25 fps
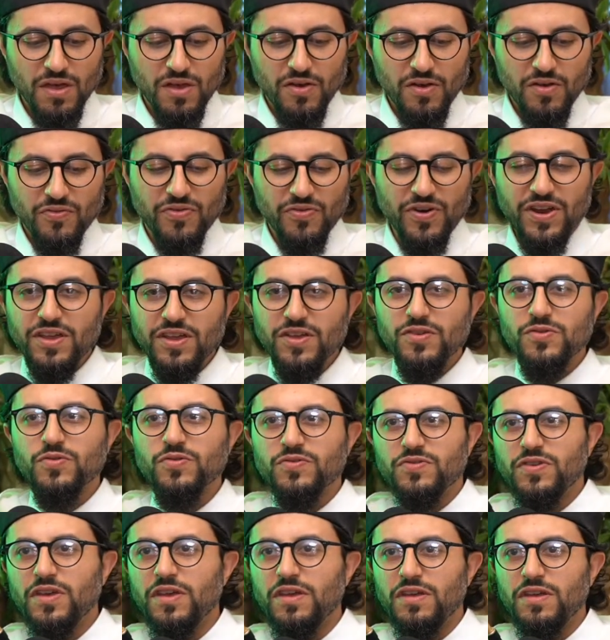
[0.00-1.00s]

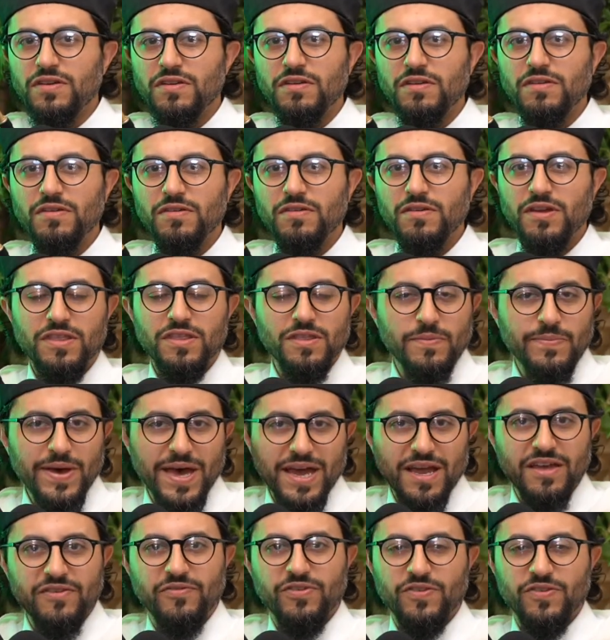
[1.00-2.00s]
Fariduddin. In the
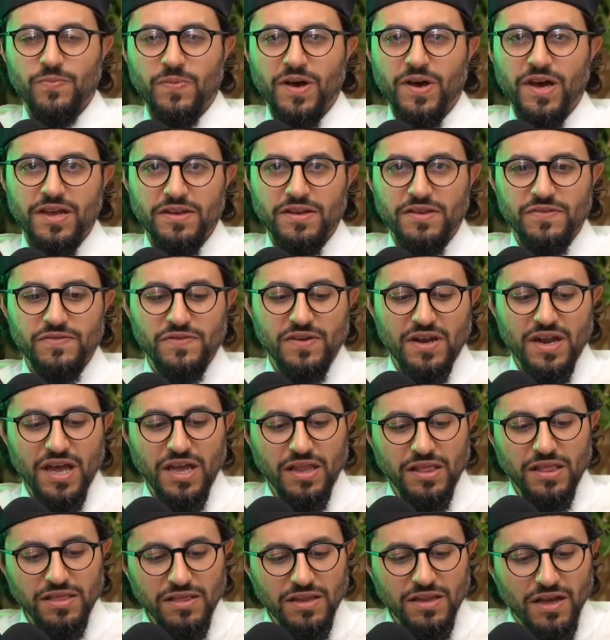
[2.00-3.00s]
back of his mind, he said, I
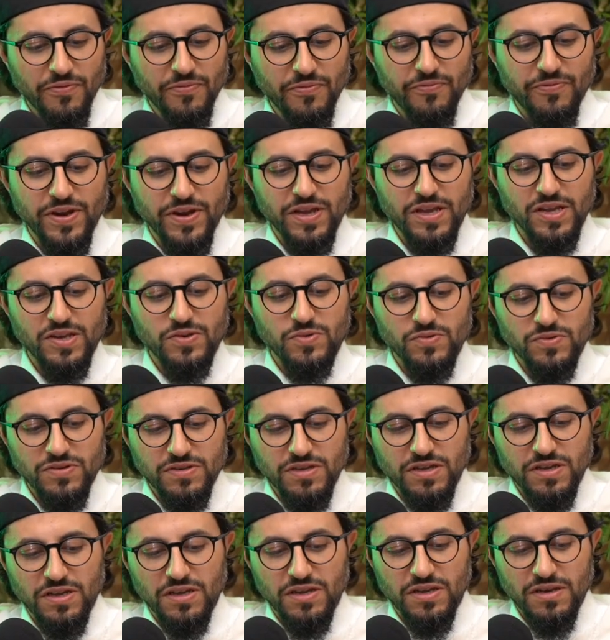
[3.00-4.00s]
love
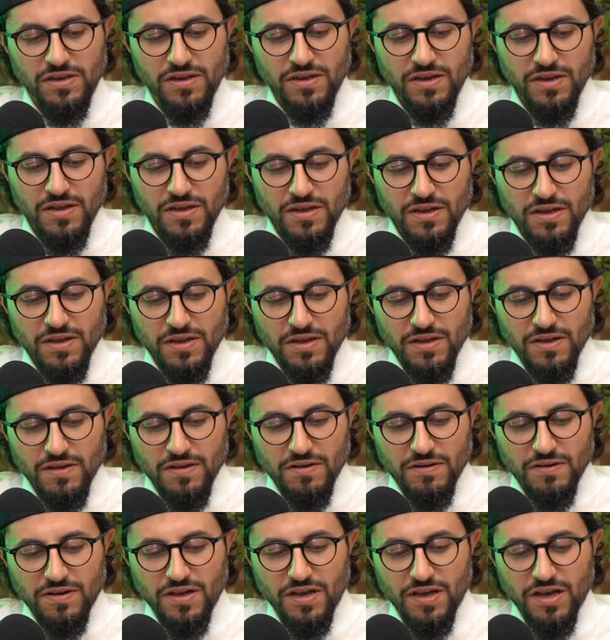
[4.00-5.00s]
Fariduddin.
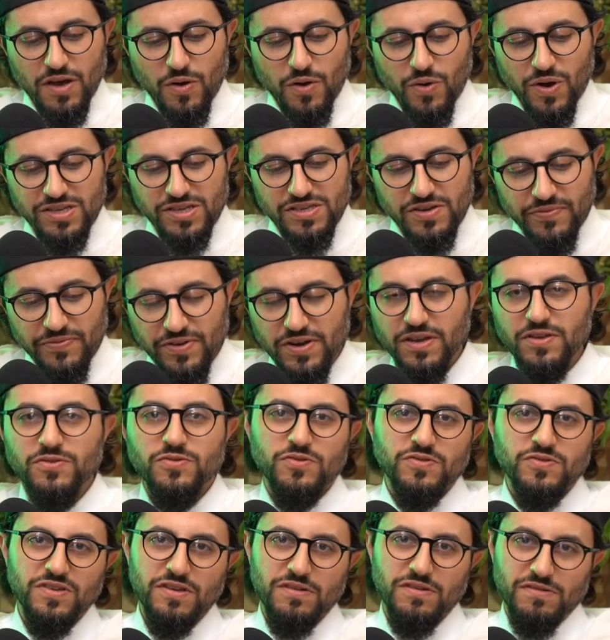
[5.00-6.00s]
Okay, Khawaja
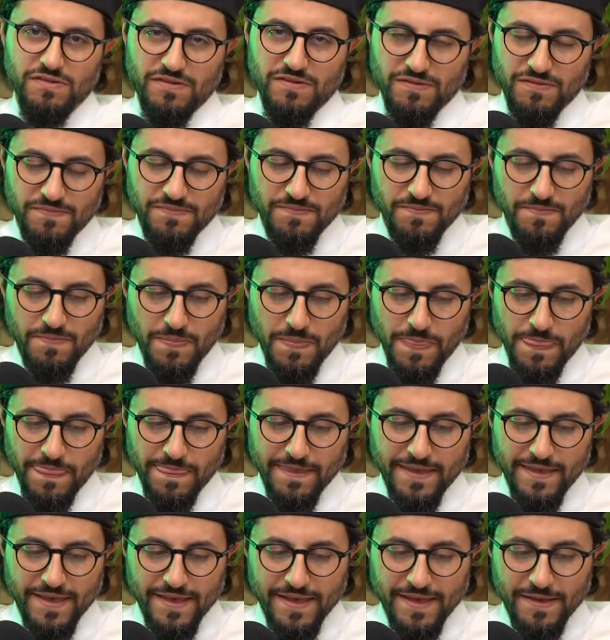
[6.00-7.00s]
Fariduddin.
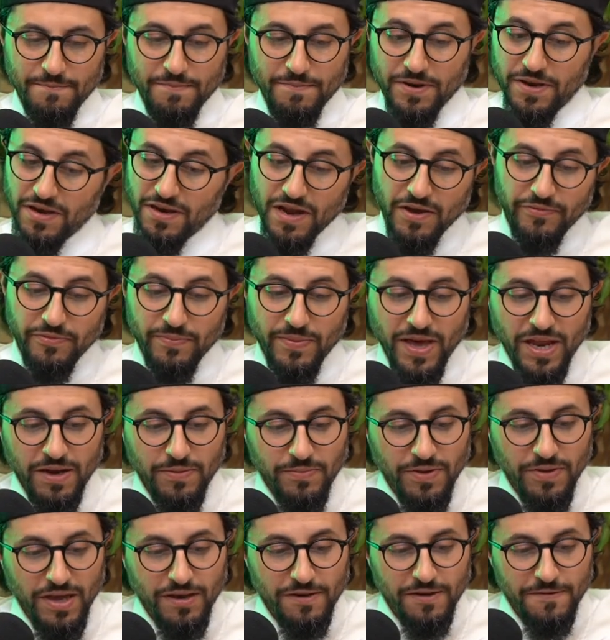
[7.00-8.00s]
But he never met
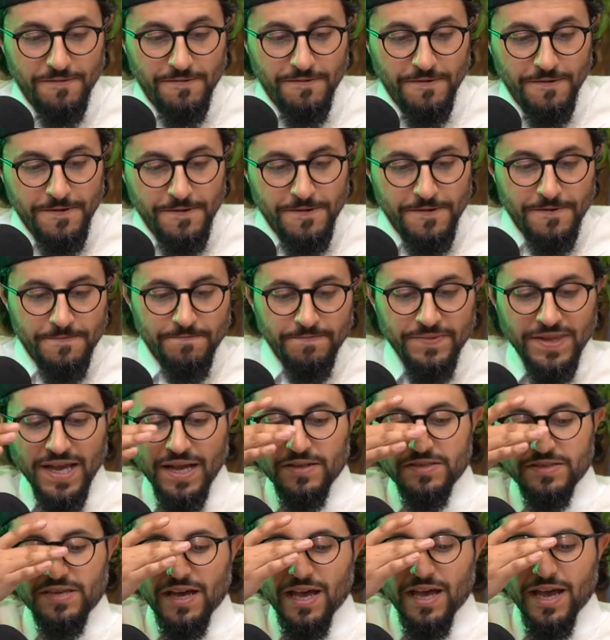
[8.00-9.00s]
him yet.
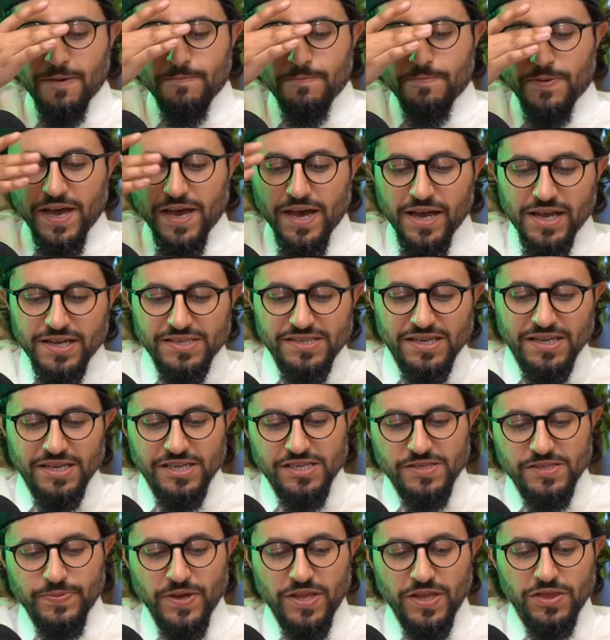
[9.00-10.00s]
Now time passed and he
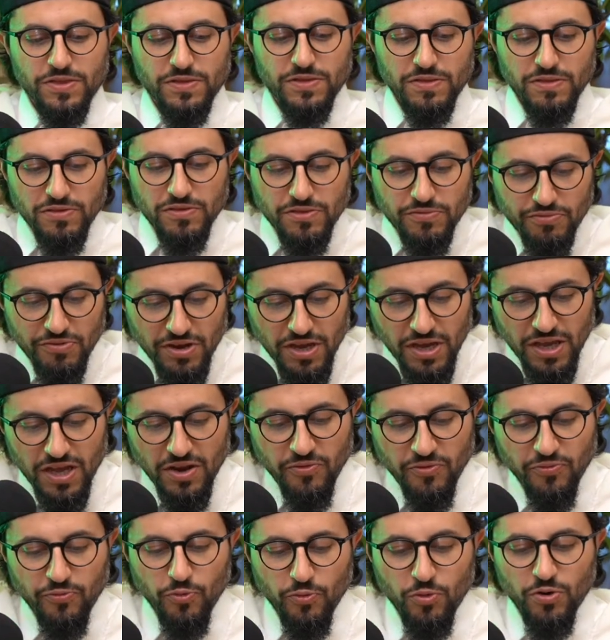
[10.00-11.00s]
spent 3
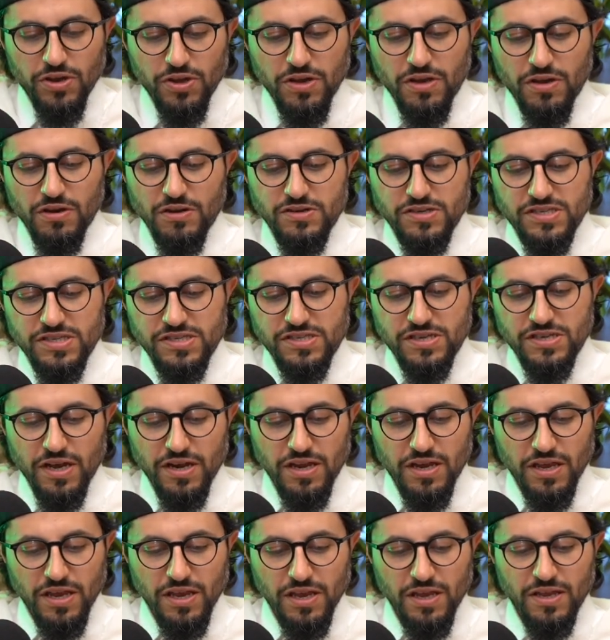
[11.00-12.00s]
and 4 years
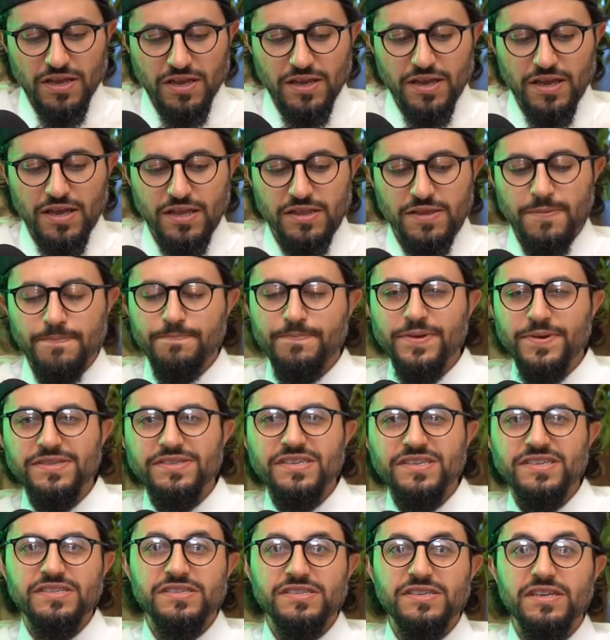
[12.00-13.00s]
studying in the
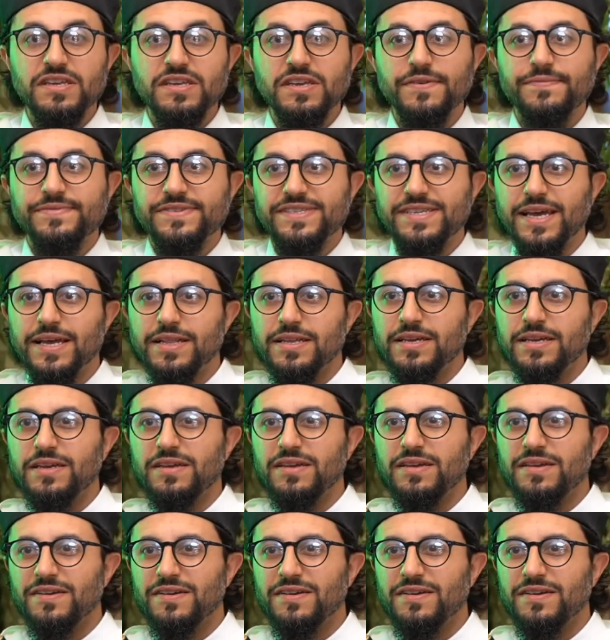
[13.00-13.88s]
busy city of Delhi.